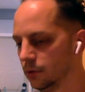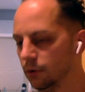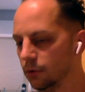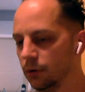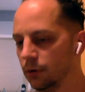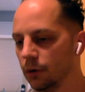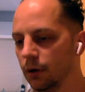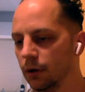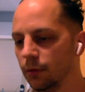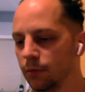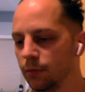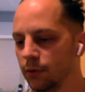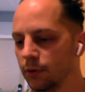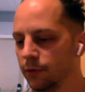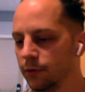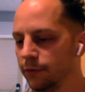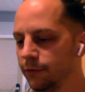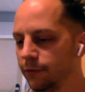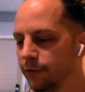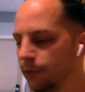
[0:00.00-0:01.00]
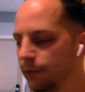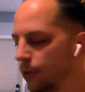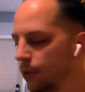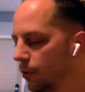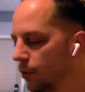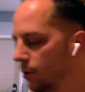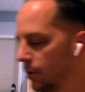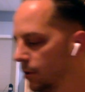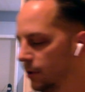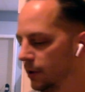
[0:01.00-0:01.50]
number
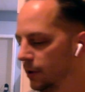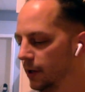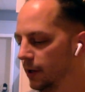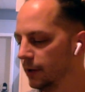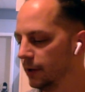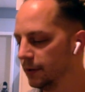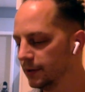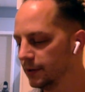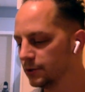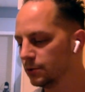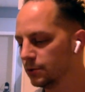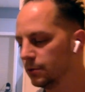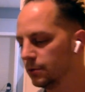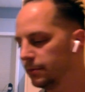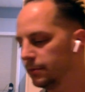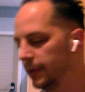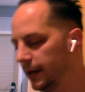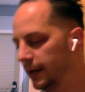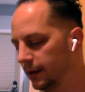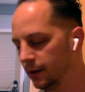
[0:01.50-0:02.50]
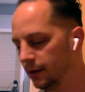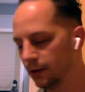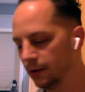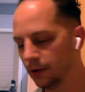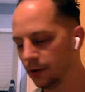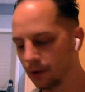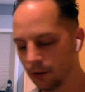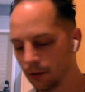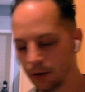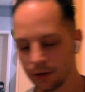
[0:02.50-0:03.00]
four, and this one may,
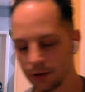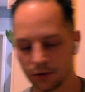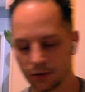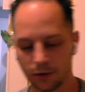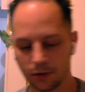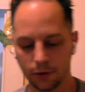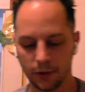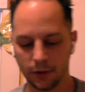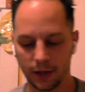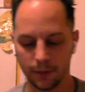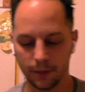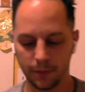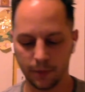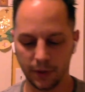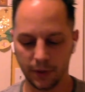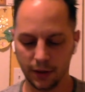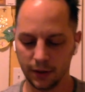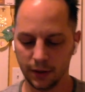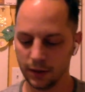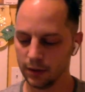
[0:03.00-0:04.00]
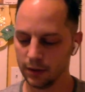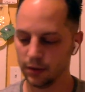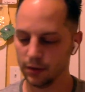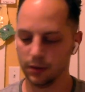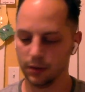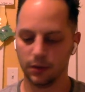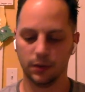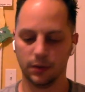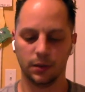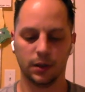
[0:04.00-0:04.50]
also not be.
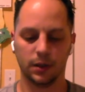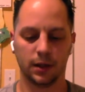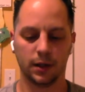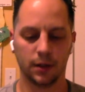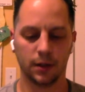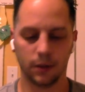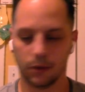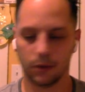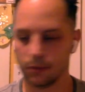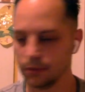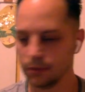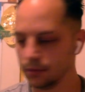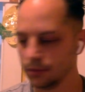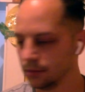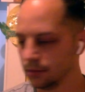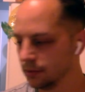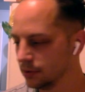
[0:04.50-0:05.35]
I don't know.